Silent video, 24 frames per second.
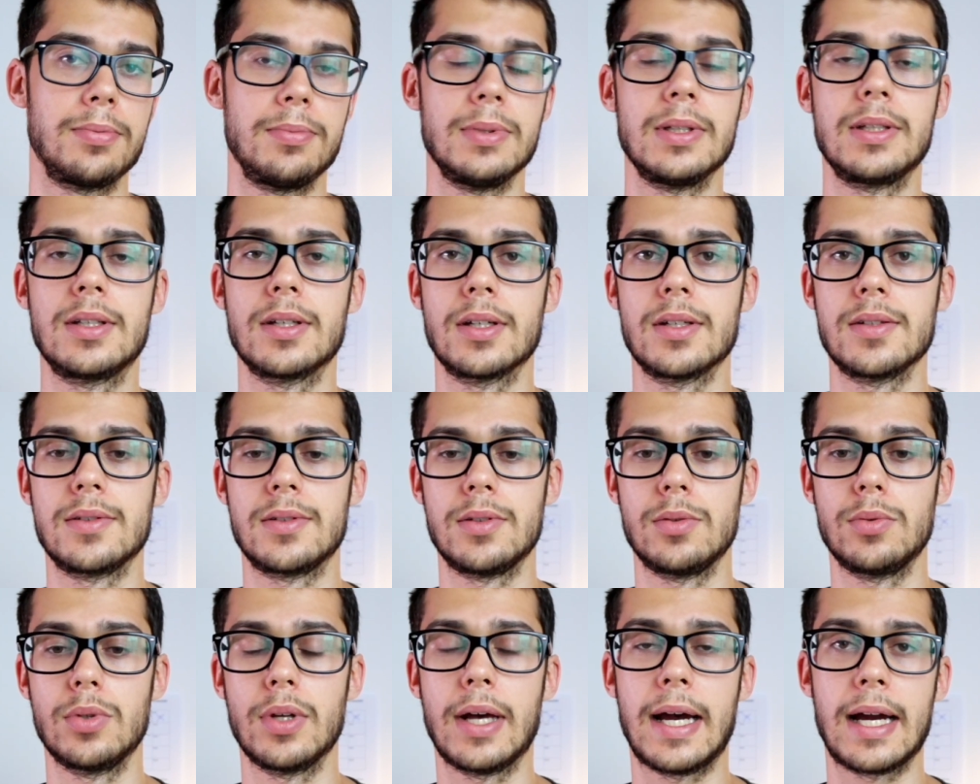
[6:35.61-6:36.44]
because
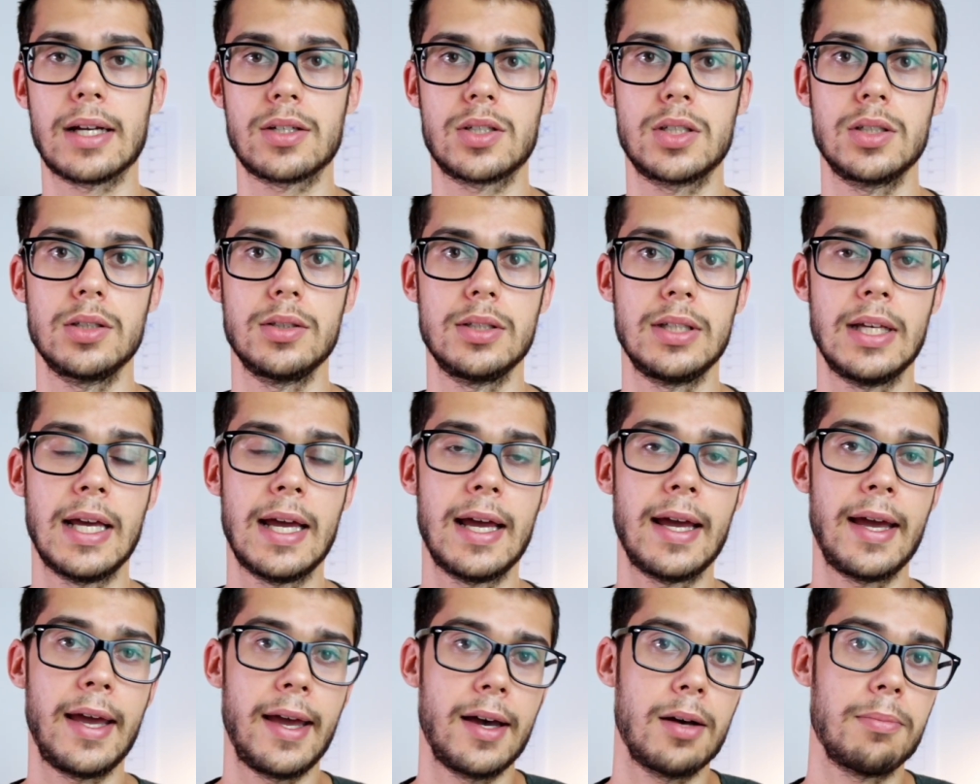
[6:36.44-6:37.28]
it will actually
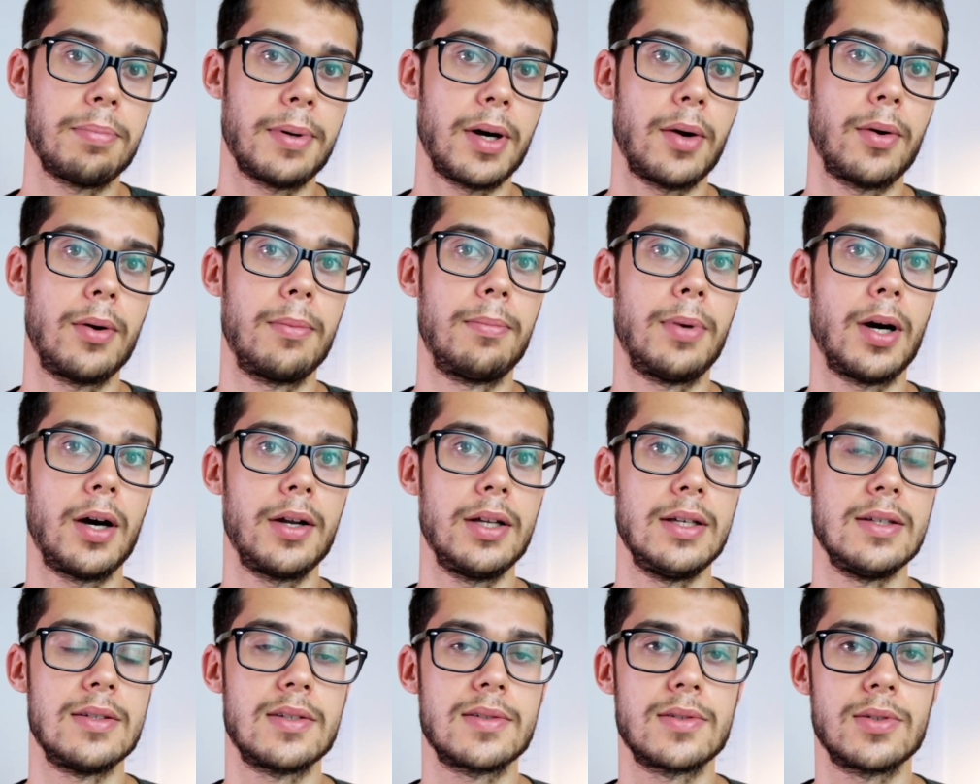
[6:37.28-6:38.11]
help our
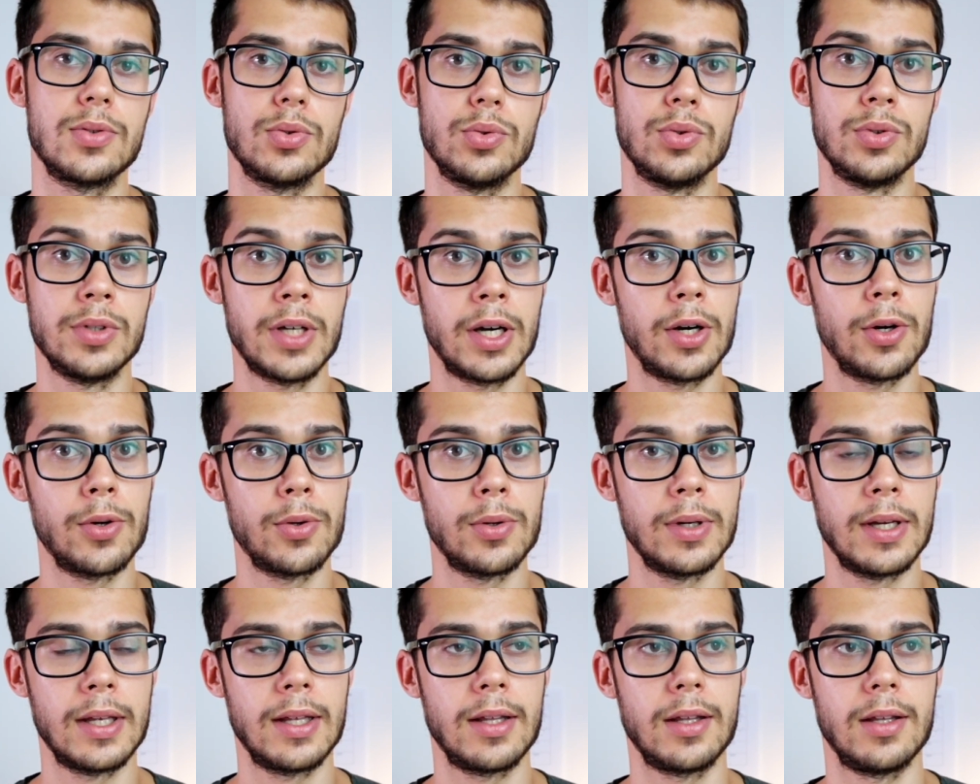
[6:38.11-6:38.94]
bodies to know